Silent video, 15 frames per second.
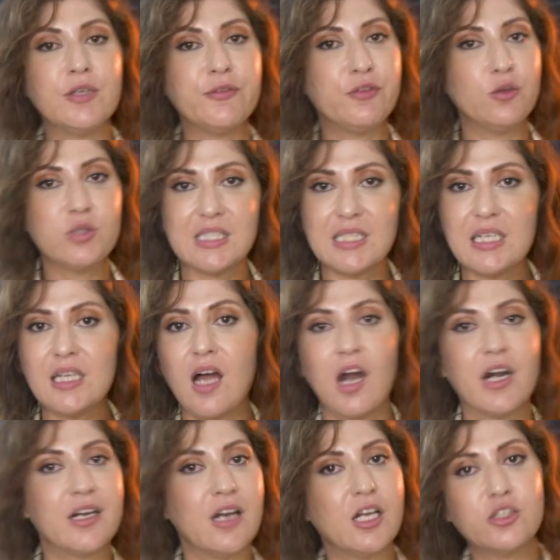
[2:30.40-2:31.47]
If you still
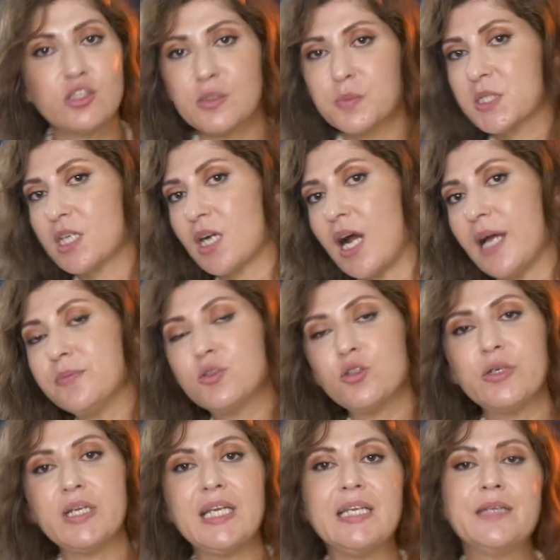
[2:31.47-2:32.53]
are not subscribed
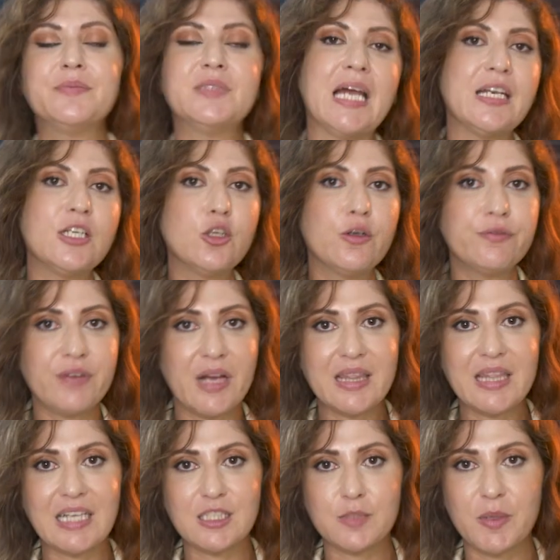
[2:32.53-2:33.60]
to Helium 10, you'll
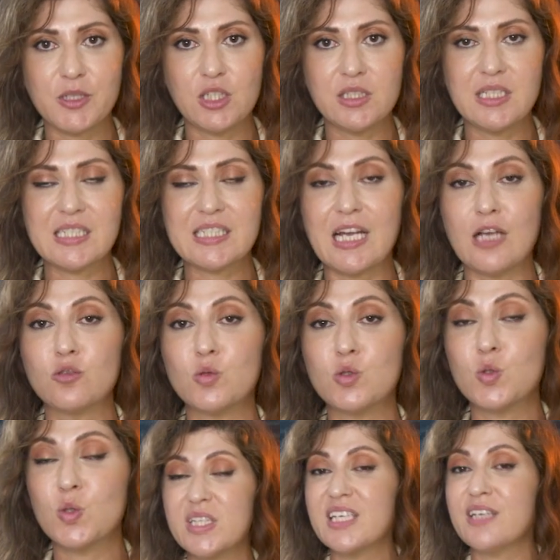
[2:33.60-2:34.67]
find that special discount,
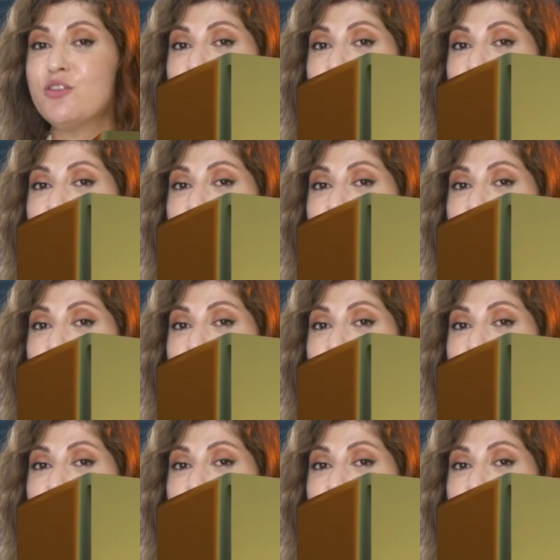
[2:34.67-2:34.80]
which will give